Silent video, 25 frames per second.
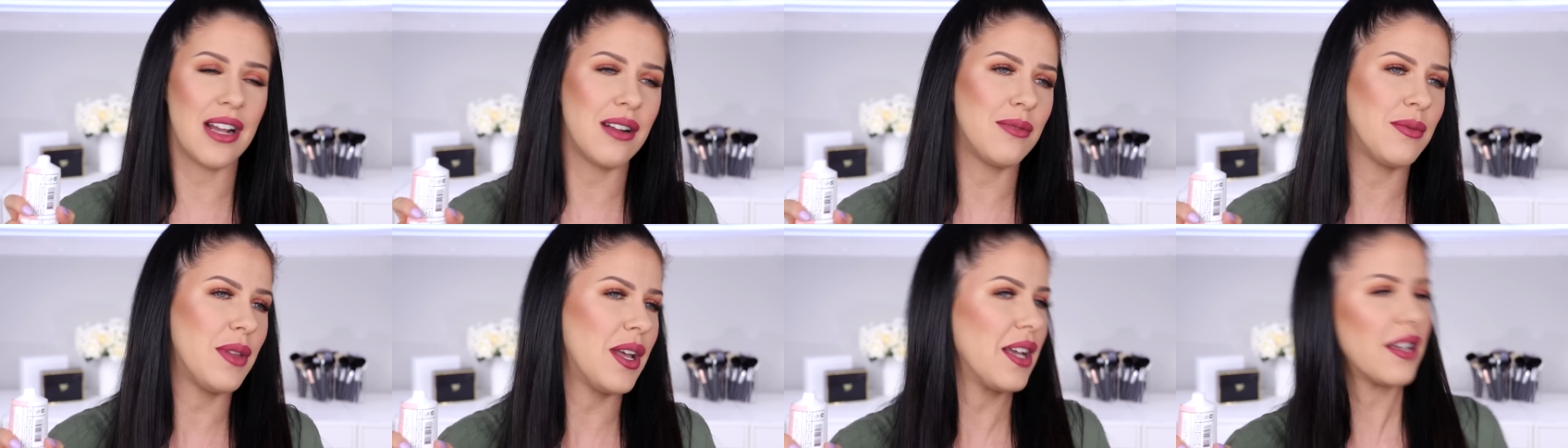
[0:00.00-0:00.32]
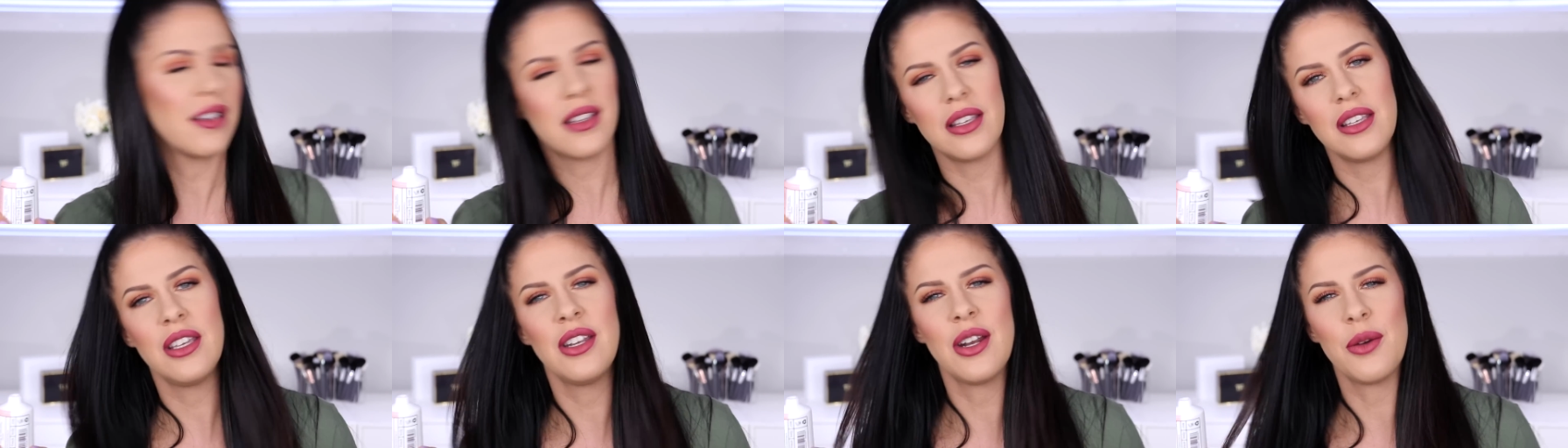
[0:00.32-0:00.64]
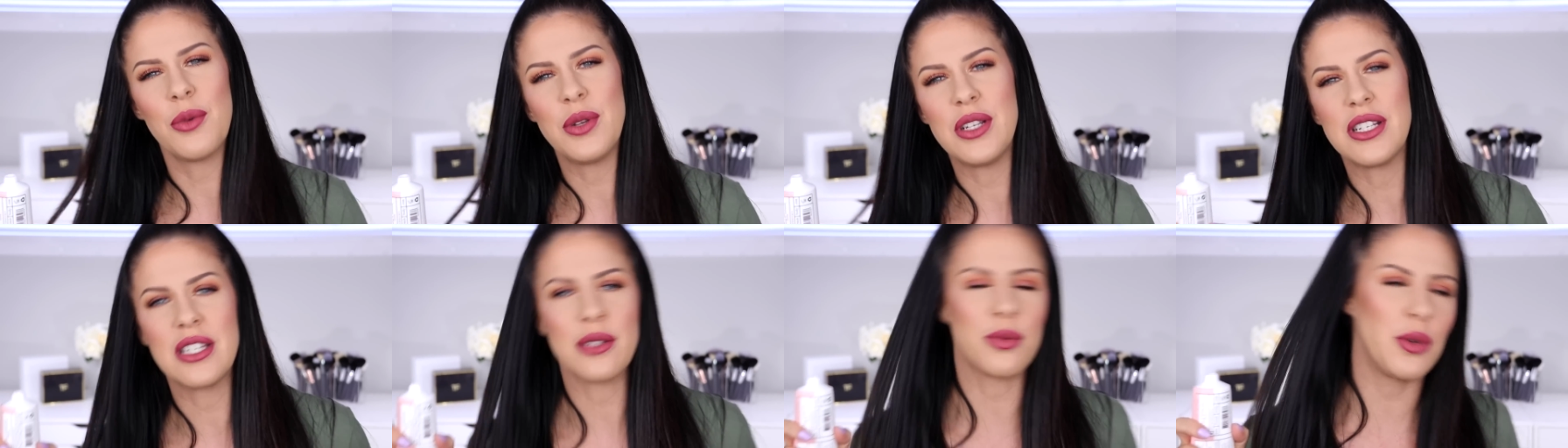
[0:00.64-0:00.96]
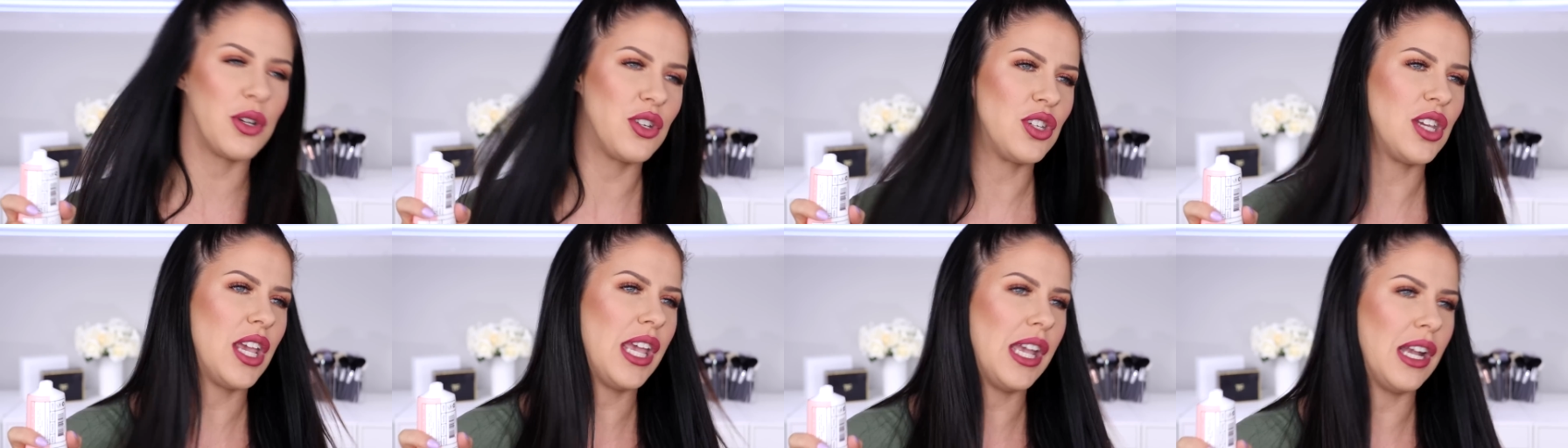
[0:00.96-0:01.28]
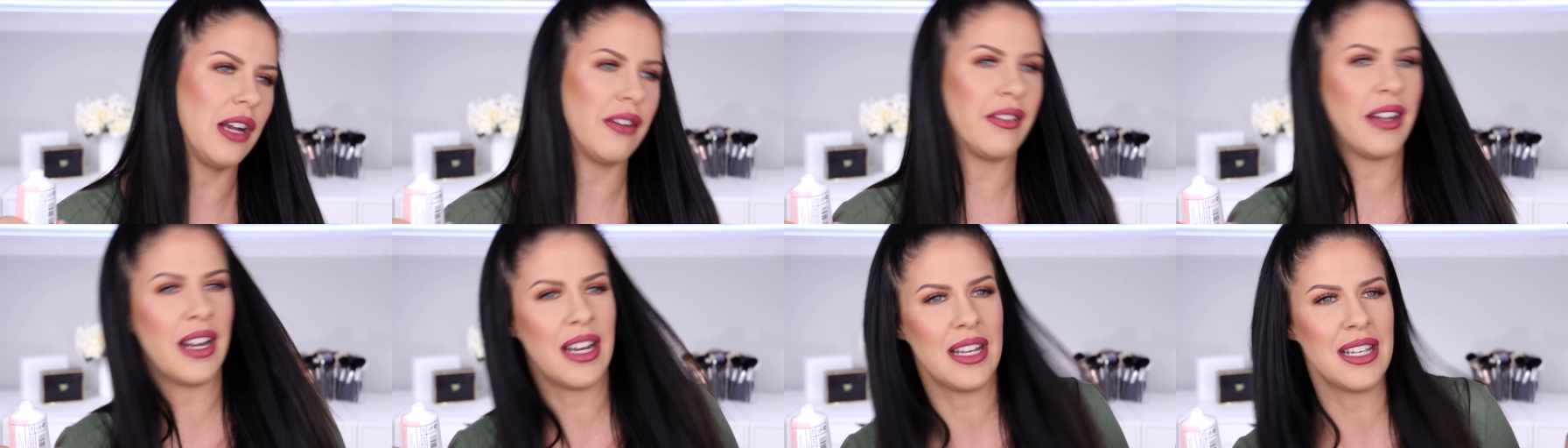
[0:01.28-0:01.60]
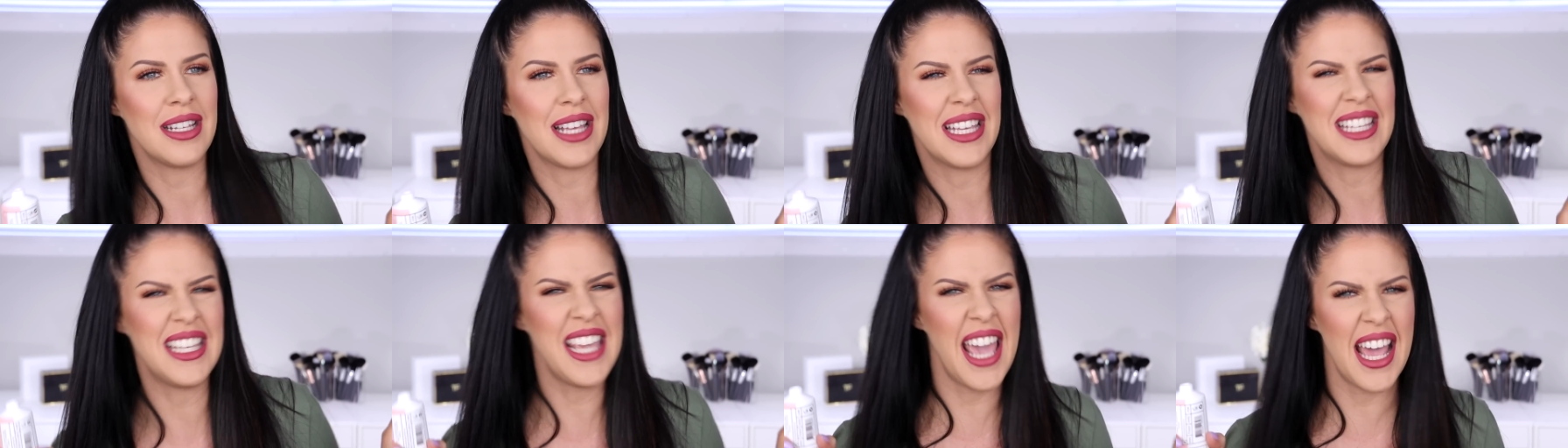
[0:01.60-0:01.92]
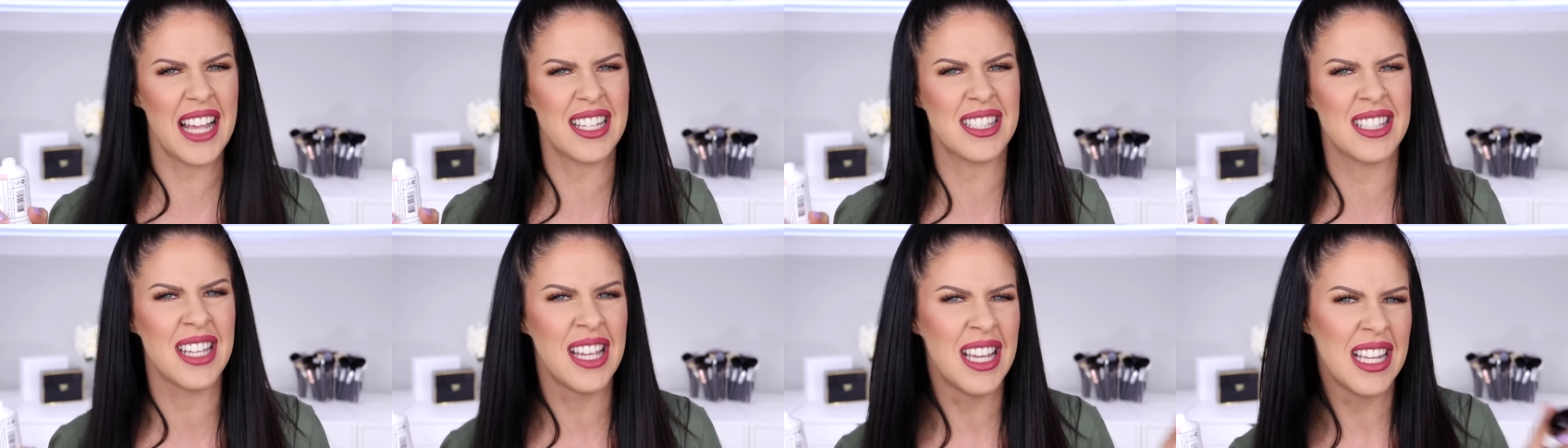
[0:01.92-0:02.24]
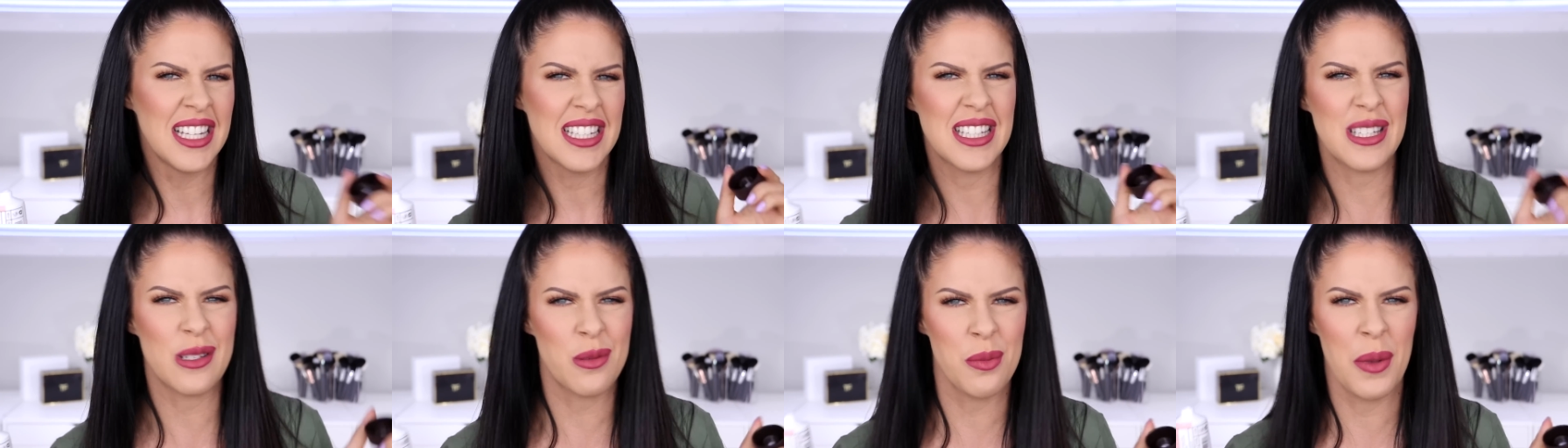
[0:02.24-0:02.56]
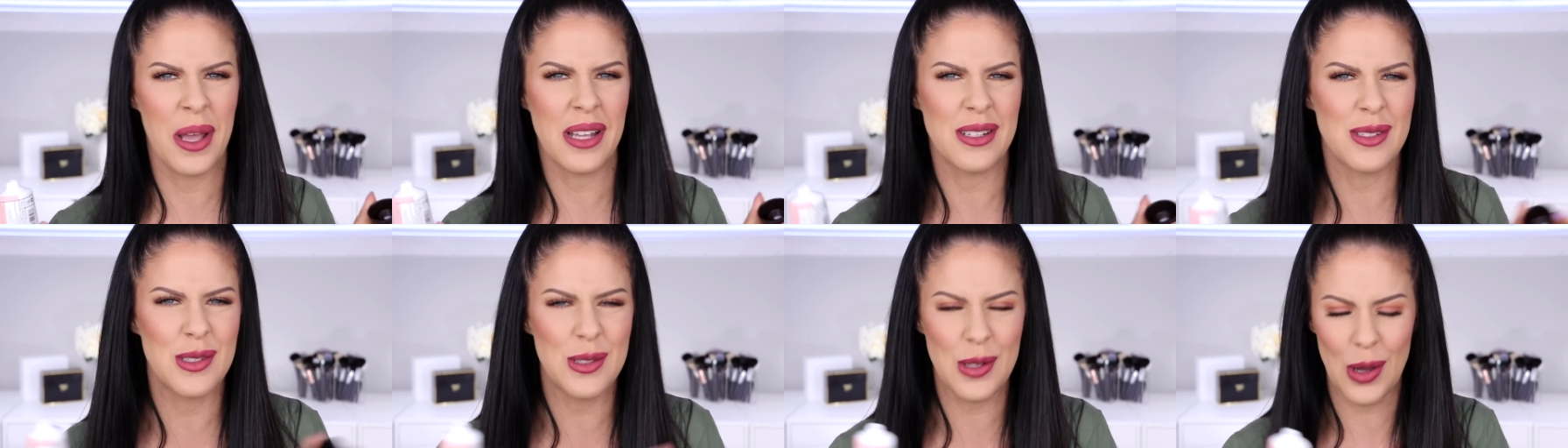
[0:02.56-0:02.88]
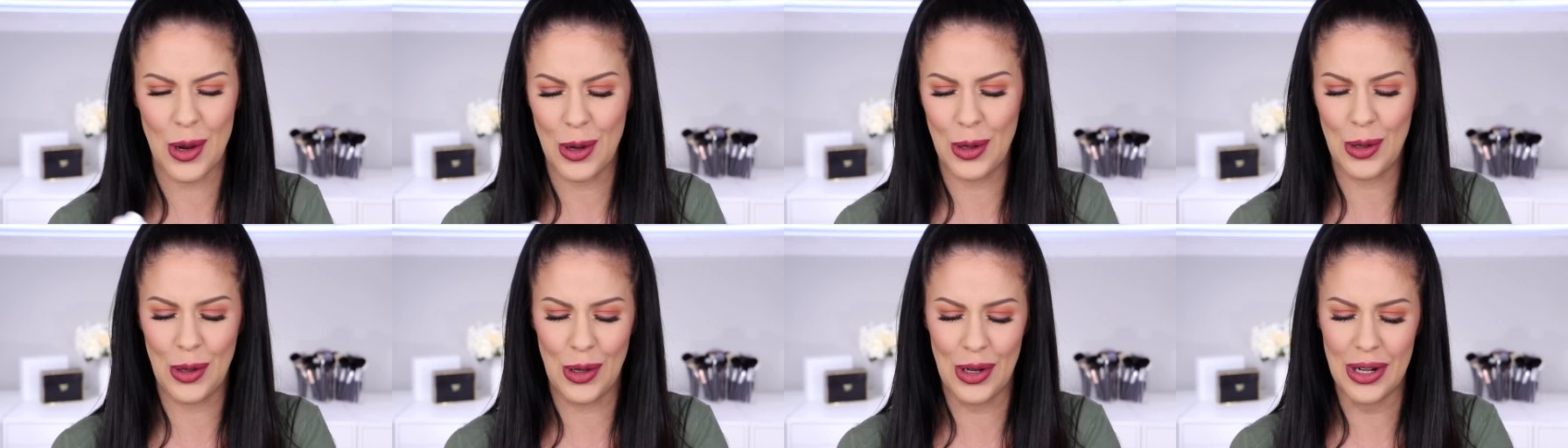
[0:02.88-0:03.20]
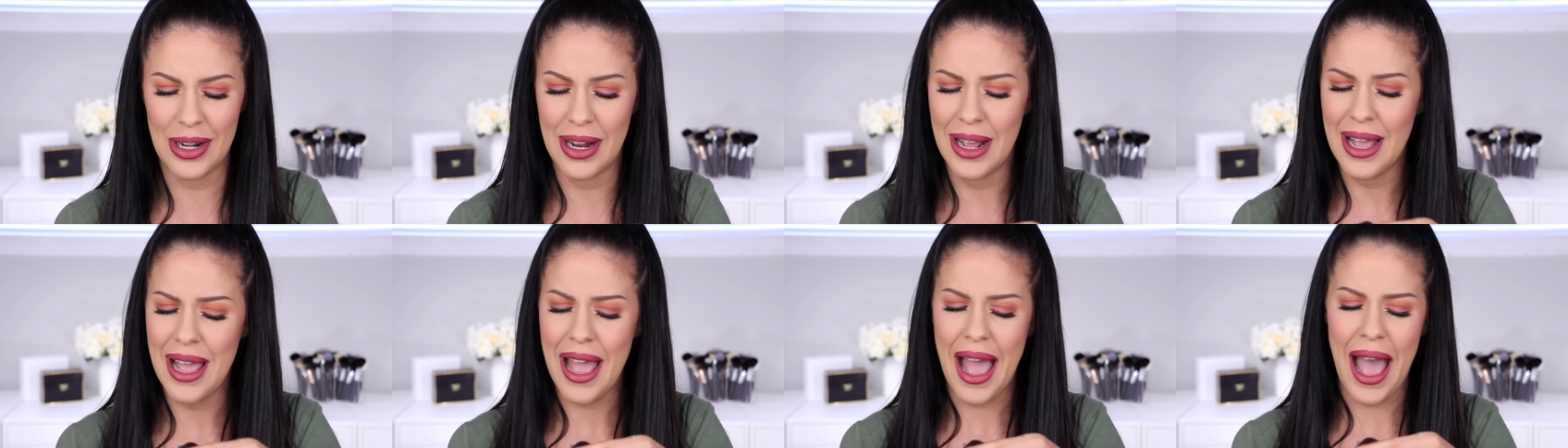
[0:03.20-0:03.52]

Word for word: I'm like, you know, when you swish your hair around and you're like, yes, smells so good.